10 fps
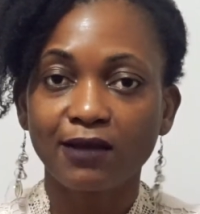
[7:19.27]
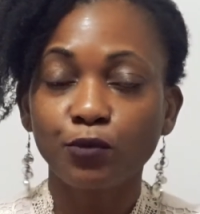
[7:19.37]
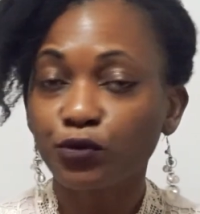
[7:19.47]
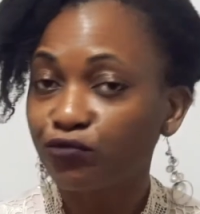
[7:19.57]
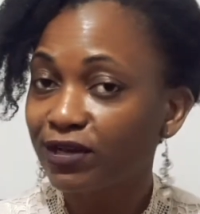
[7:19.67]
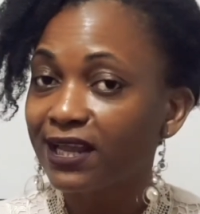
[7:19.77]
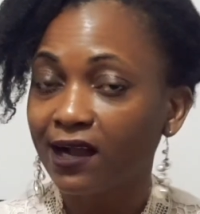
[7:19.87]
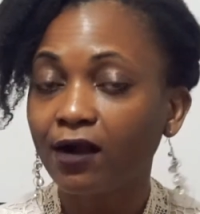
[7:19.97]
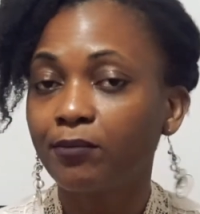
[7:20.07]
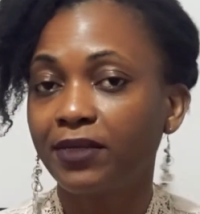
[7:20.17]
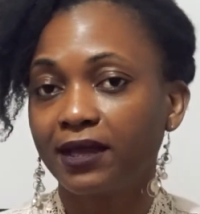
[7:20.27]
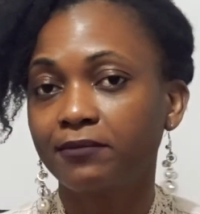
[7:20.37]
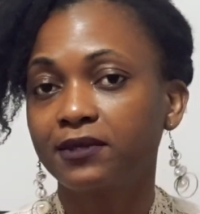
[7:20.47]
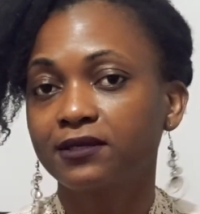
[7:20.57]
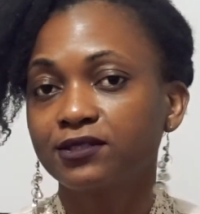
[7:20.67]
would really help
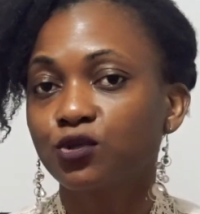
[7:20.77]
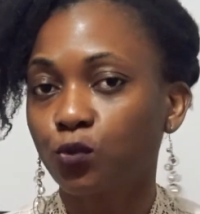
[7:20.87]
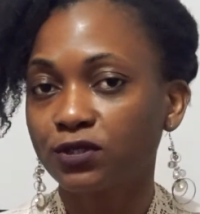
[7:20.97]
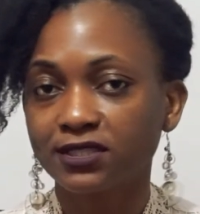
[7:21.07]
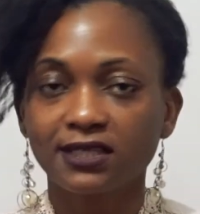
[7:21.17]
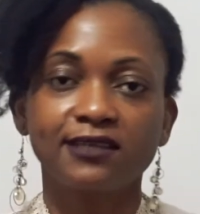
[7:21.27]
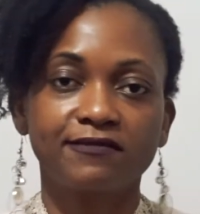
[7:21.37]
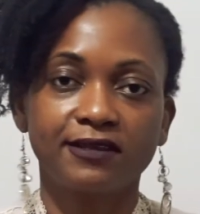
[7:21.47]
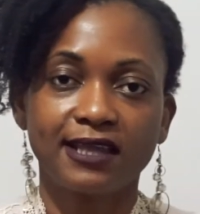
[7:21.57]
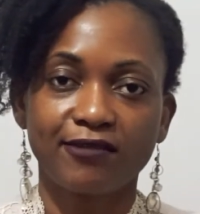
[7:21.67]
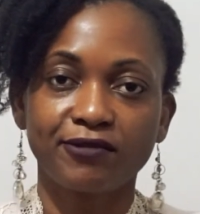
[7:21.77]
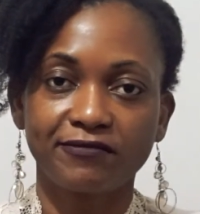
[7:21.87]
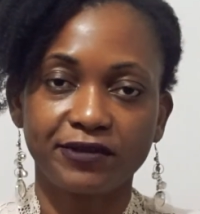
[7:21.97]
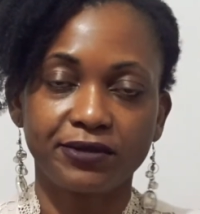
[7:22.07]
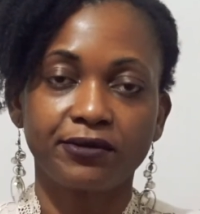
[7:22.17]
them to want to leave you that
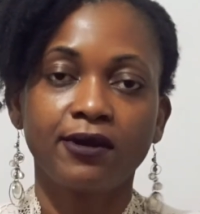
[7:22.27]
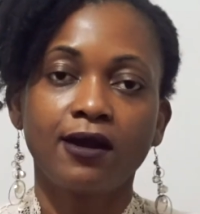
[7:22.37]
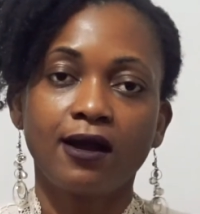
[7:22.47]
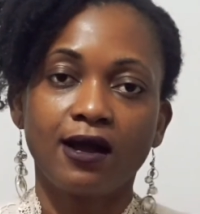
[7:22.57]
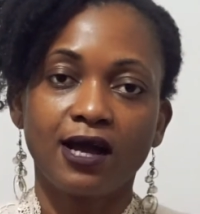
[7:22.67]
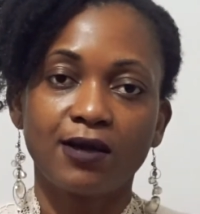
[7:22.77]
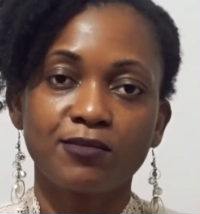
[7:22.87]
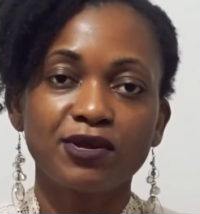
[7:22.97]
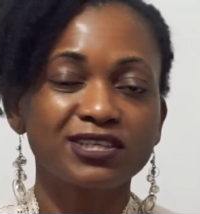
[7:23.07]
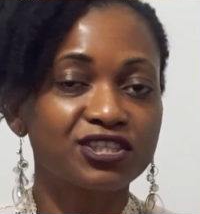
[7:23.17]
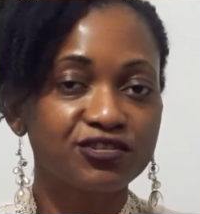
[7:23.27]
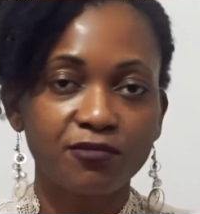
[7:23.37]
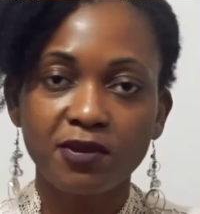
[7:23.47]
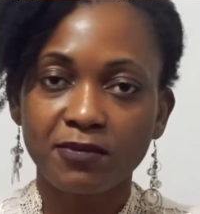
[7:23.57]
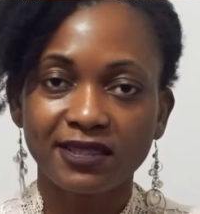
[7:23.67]
review. And just
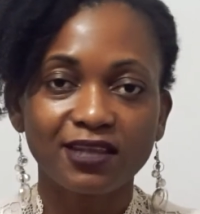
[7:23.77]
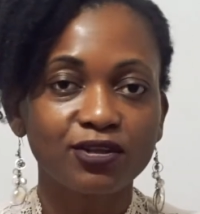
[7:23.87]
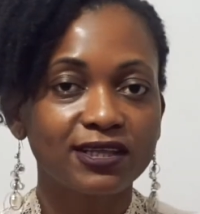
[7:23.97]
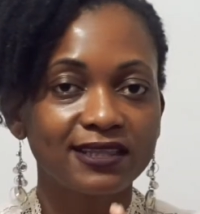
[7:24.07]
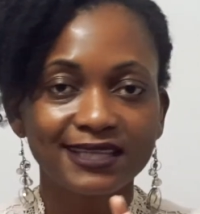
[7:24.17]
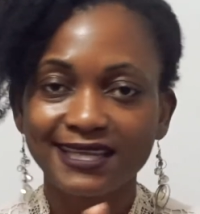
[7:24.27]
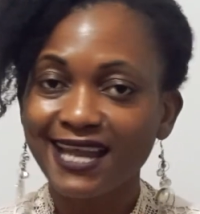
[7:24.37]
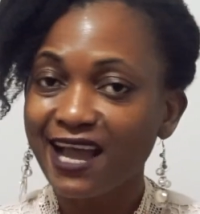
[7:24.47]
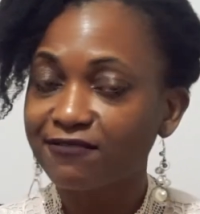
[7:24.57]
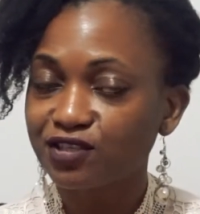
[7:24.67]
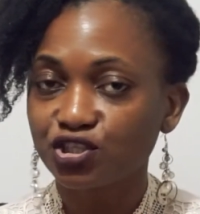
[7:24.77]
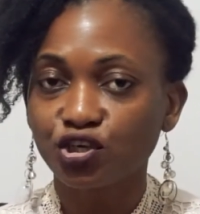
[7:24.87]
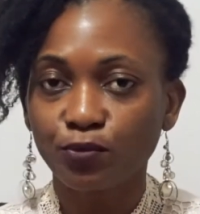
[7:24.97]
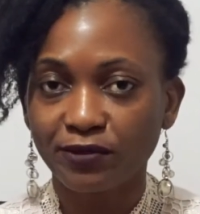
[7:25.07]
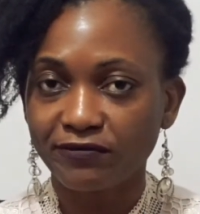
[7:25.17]
remember, they didn't have to
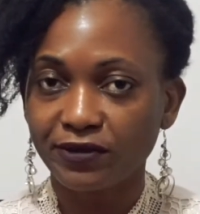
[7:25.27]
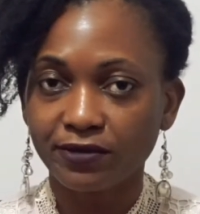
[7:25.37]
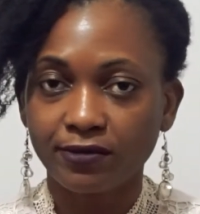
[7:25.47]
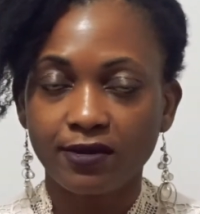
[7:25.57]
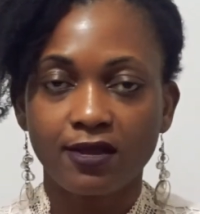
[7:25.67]
shop with you.